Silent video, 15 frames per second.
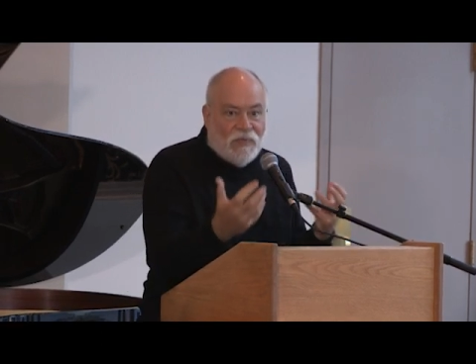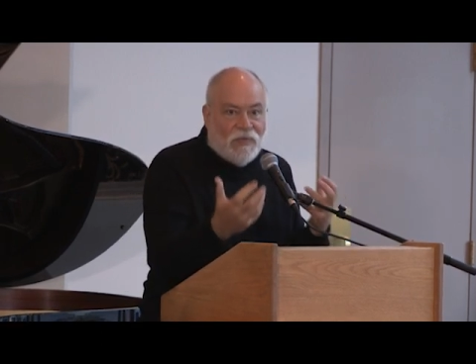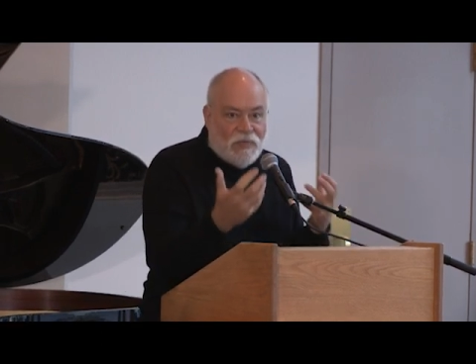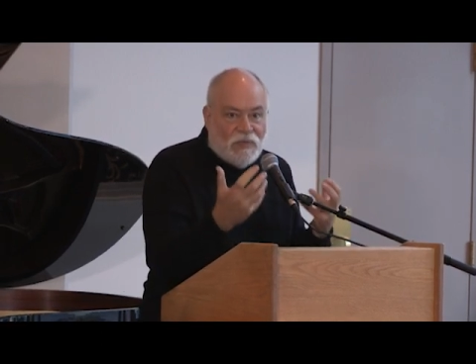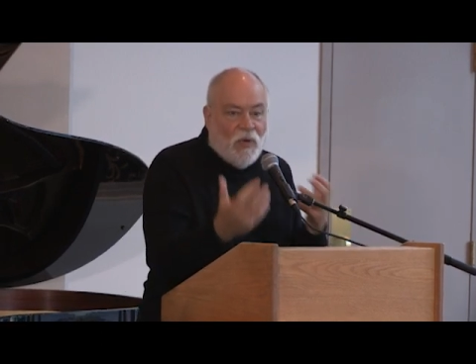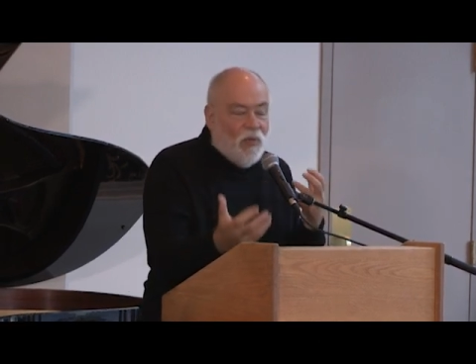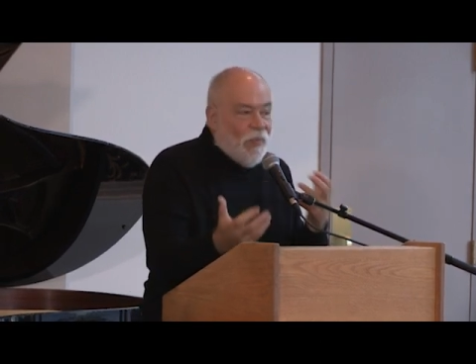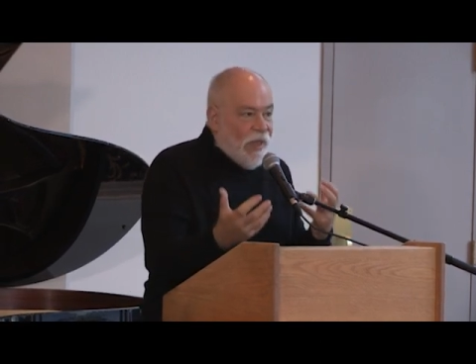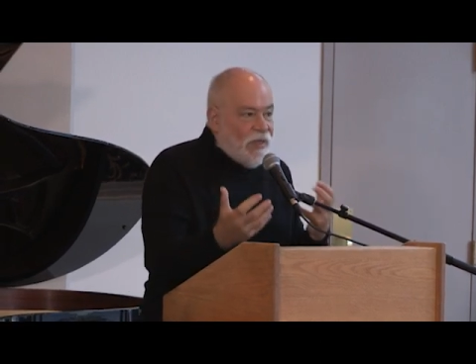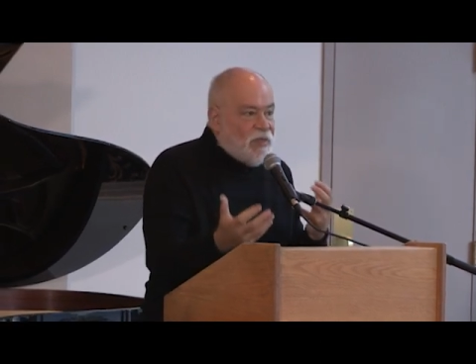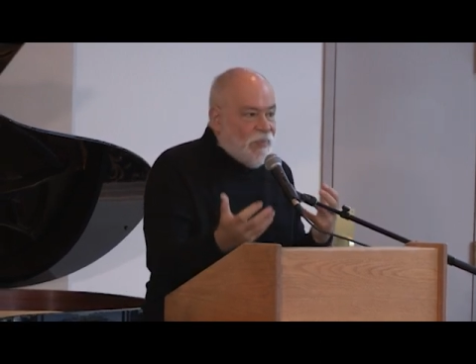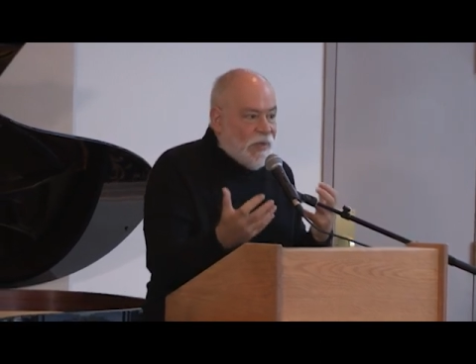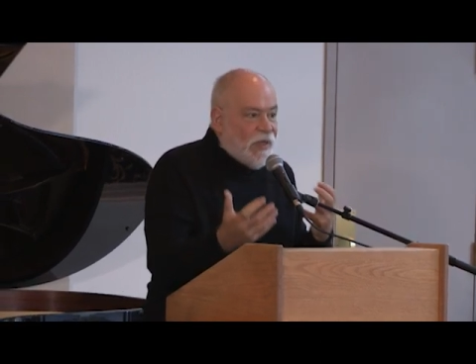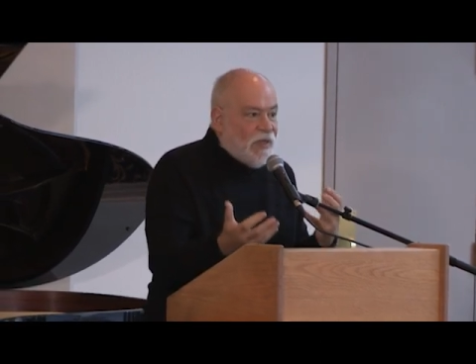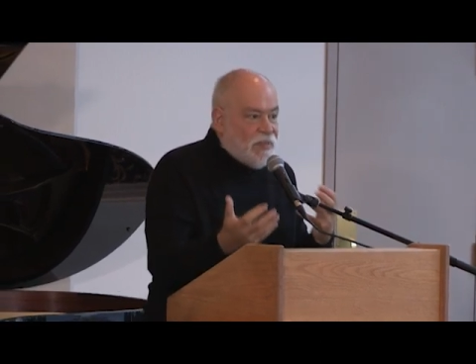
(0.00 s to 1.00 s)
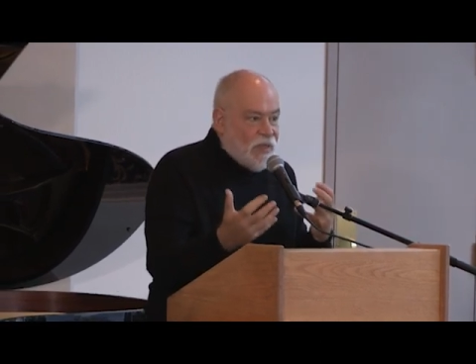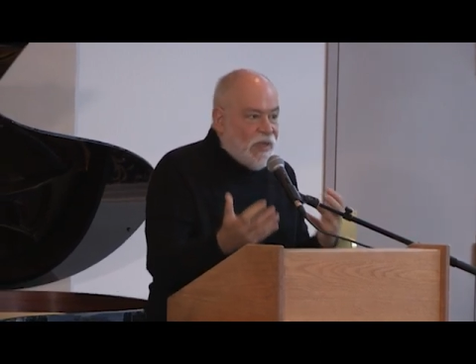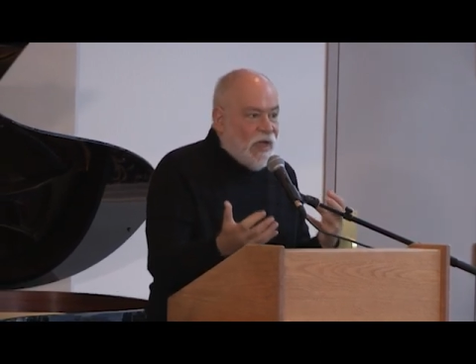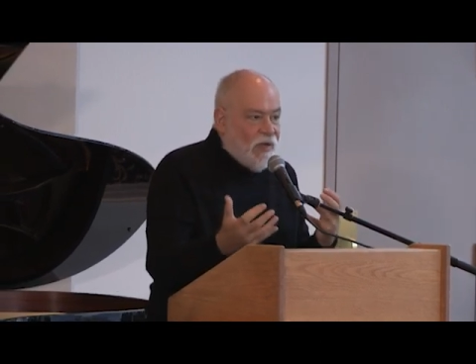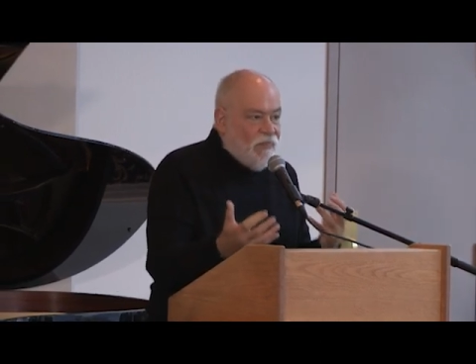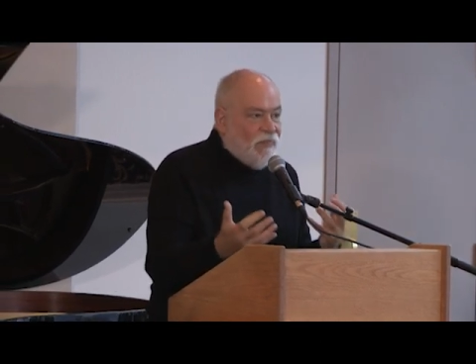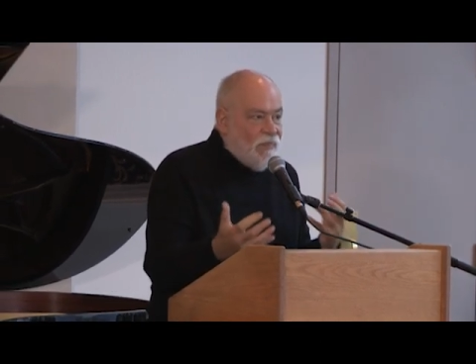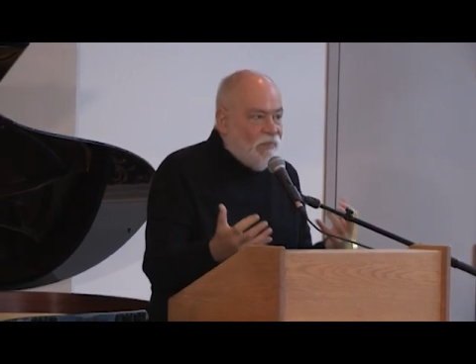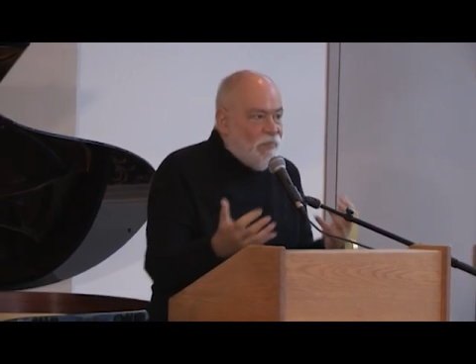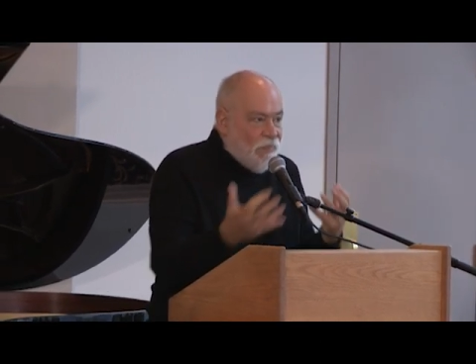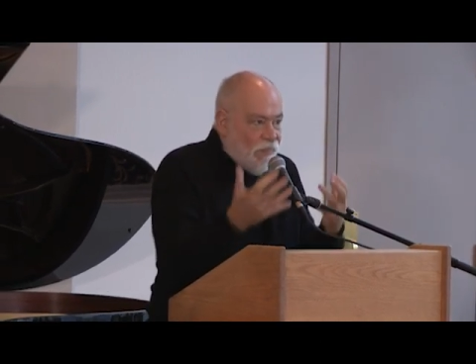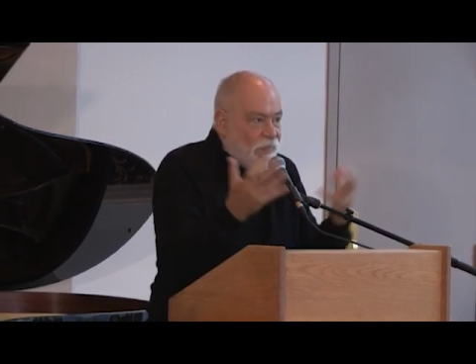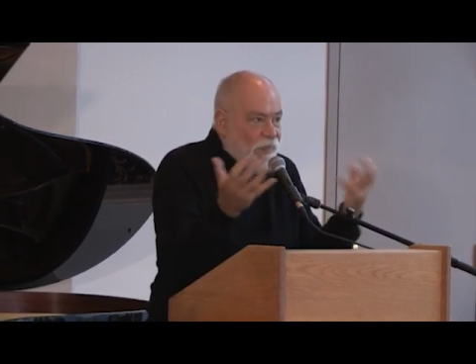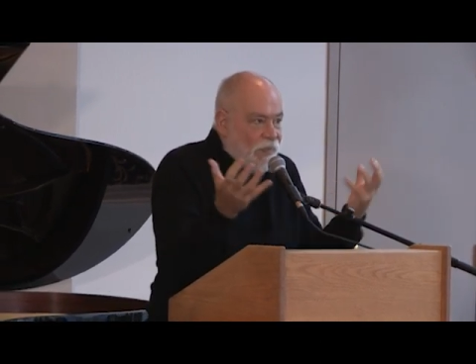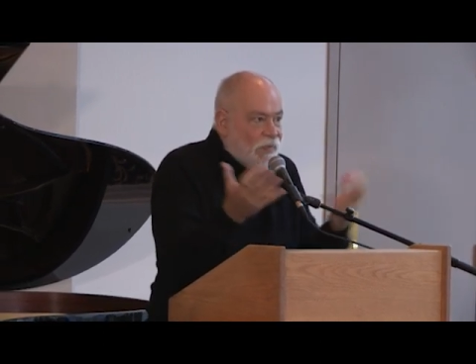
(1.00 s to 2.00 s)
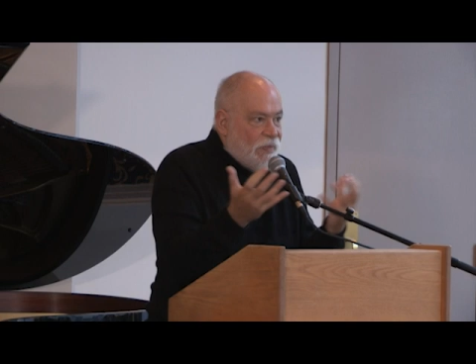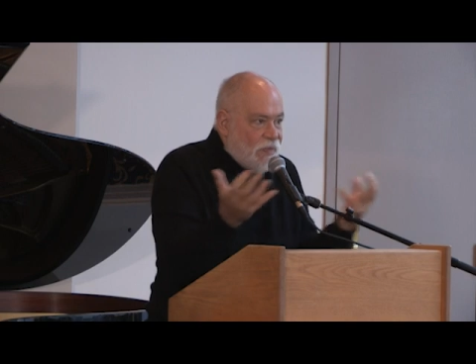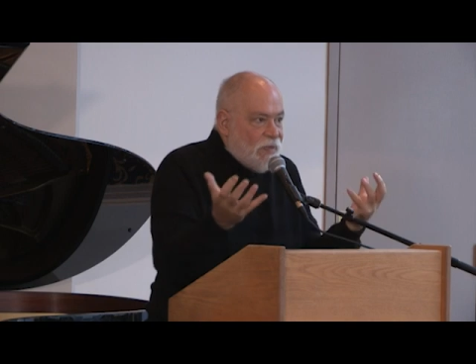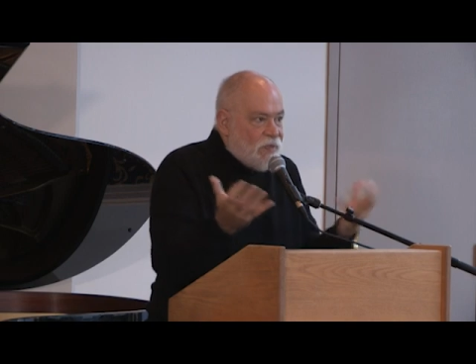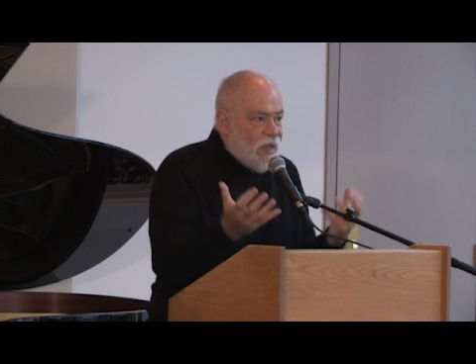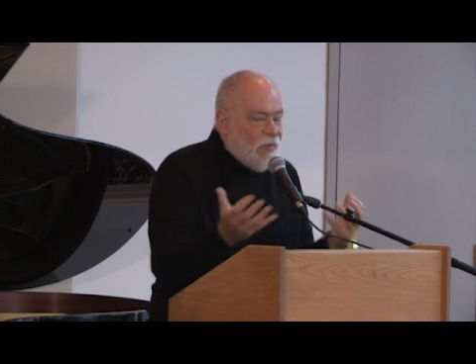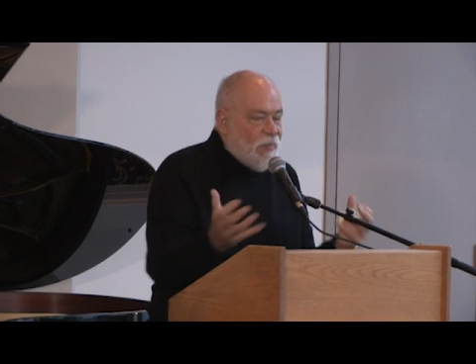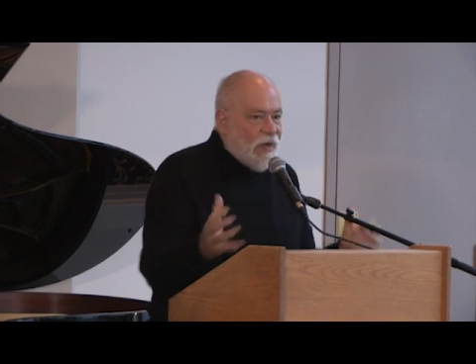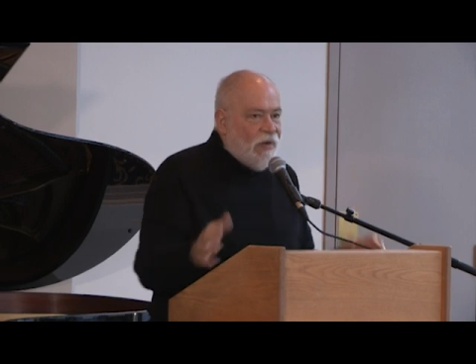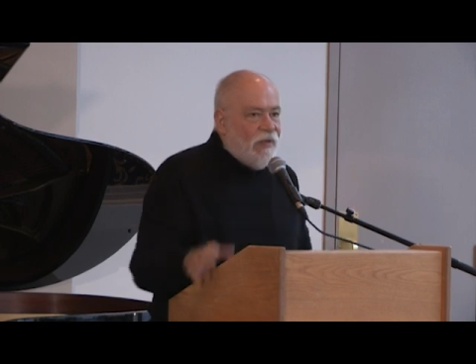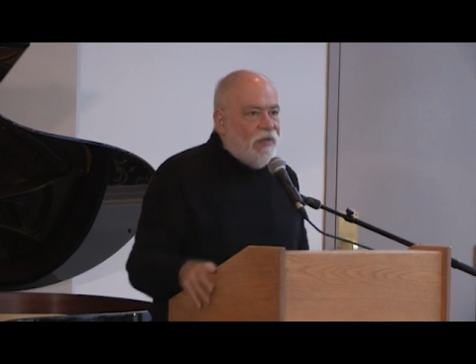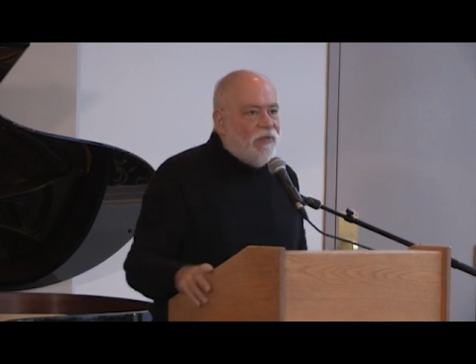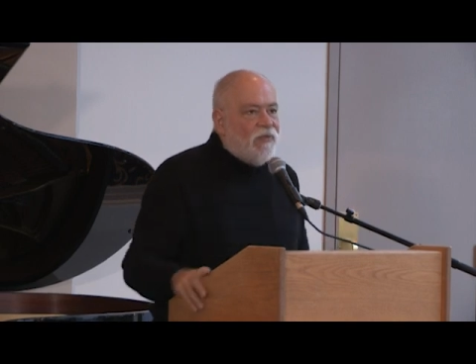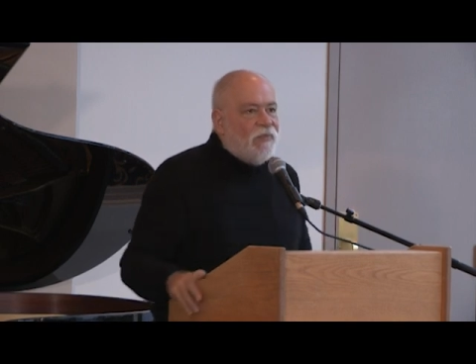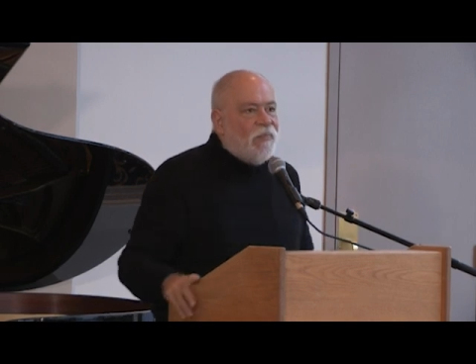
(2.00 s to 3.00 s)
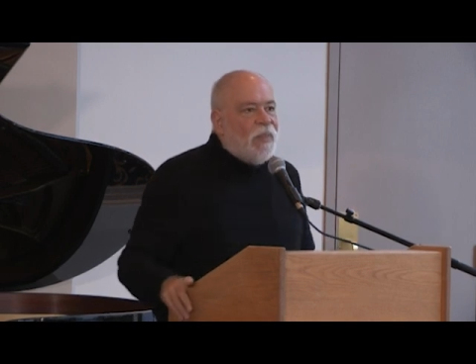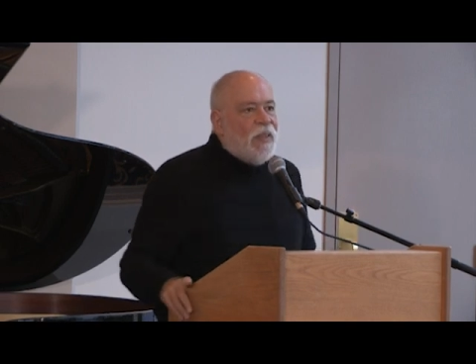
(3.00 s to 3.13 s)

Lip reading: soulmates because they have the same parents.